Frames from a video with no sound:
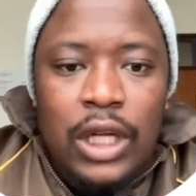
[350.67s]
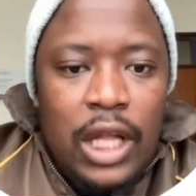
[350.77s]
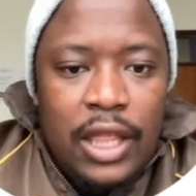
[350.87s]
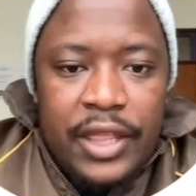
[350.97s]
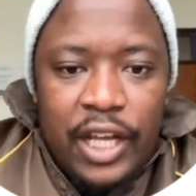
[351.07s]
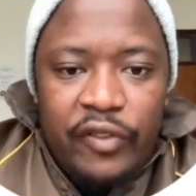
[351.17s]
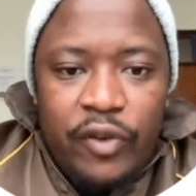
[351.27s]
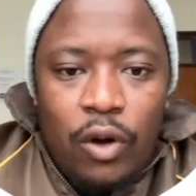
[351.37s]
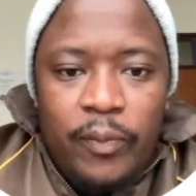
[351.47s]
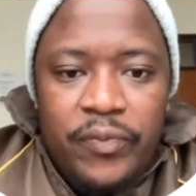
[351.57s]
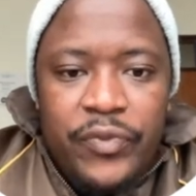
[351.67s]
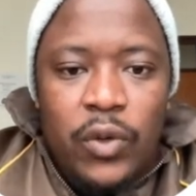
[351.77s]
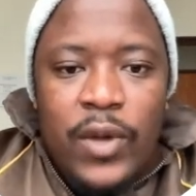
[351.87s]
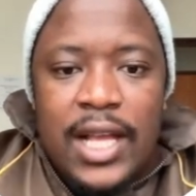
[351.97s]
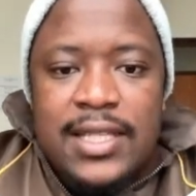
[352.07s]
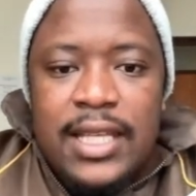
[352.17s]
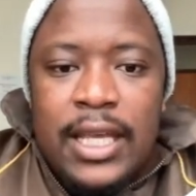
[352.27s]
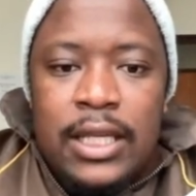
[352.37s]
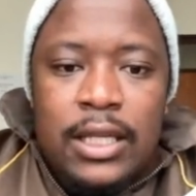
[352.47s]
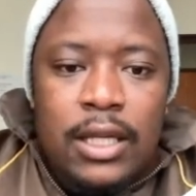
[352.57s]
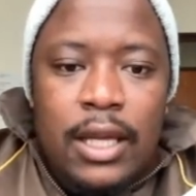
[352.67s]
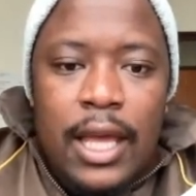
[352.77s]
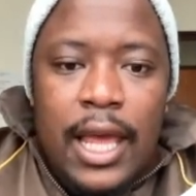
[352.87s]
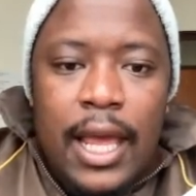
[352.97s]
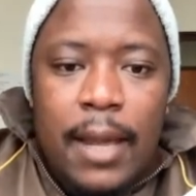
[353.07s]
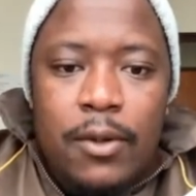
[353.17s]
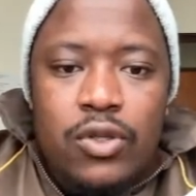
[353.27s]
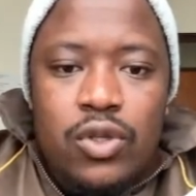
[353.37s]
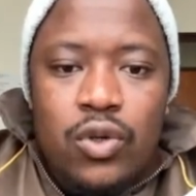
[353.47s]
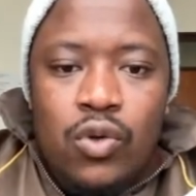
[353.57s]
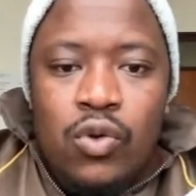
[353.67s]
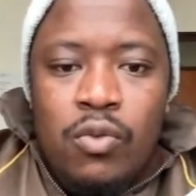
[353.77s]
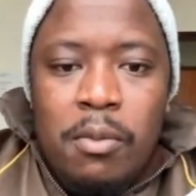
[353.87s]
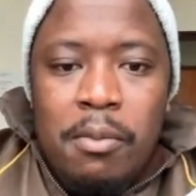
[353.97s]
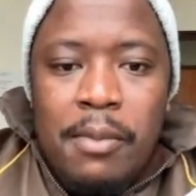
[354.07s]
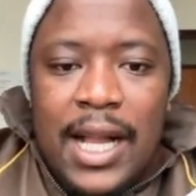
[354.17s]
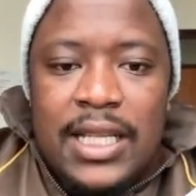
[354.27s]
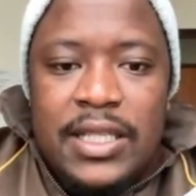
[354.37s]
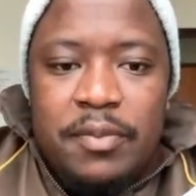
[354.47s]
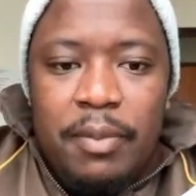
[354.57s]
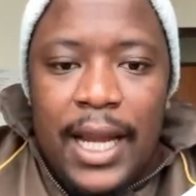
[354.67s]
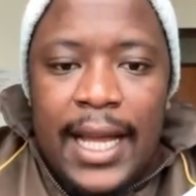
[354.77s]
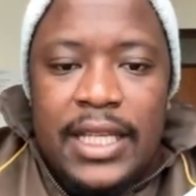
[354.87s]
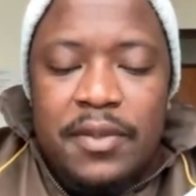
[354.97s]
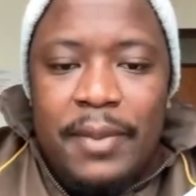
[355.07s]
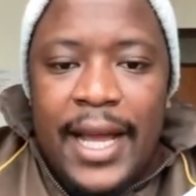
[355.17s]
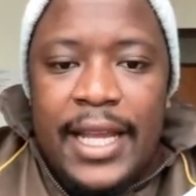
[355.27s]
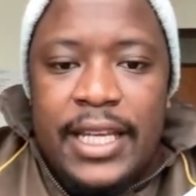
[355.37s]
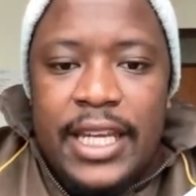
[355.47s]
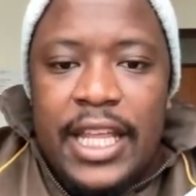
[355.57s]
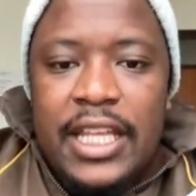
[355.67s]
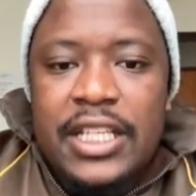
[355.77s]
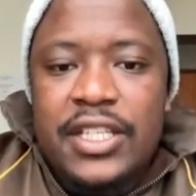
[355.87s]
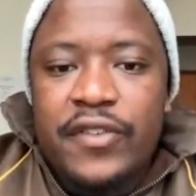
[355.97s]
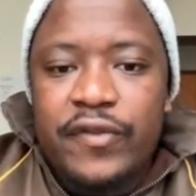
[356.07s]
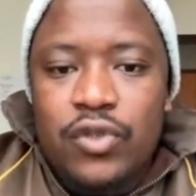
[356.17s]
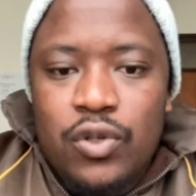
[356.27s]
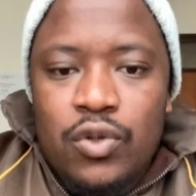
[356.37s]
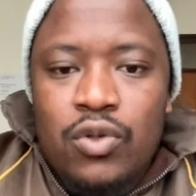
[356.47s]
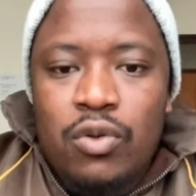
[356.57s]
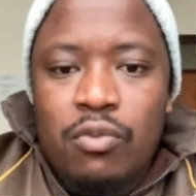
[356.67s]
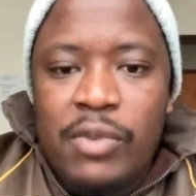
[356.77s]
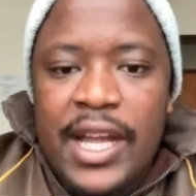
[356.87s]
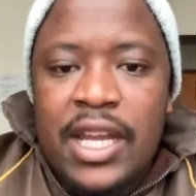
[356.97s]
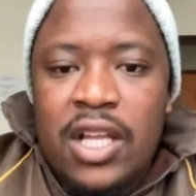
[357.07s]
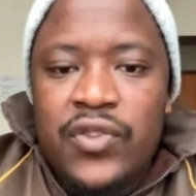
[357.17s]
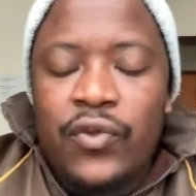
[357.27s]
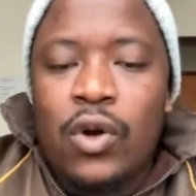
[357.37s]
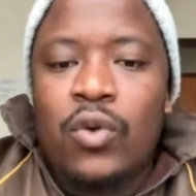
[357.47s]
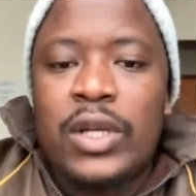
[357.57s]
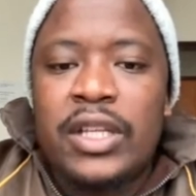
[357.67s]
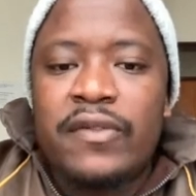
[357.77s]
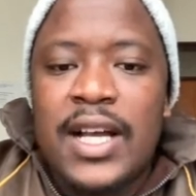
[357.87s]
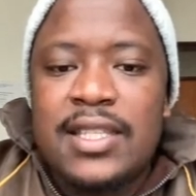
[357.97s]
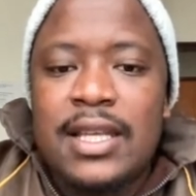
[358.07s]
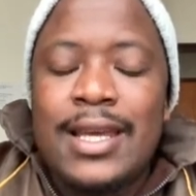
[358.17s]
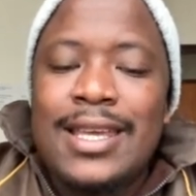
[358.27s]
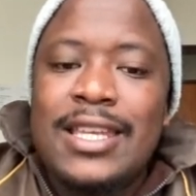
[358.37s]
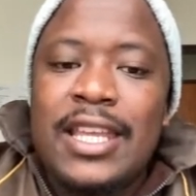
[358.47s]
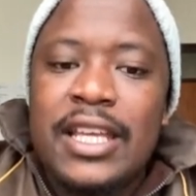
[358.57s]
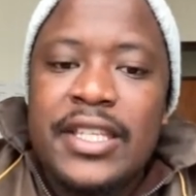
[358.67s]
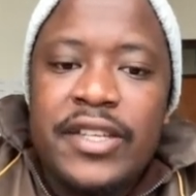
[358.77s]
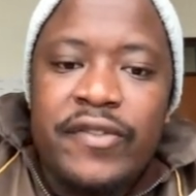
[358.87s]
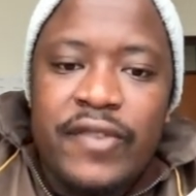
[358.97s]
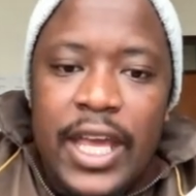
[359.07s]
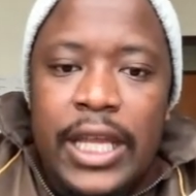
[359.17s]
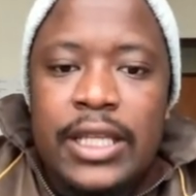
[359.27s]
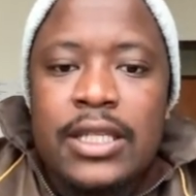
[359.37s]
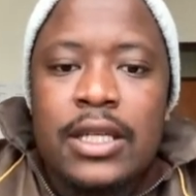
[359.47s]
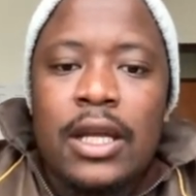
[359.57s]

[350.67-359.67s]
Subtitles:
Therefore, we are saying 2 multiplied by negative 2 minus 4 will give us negative 8.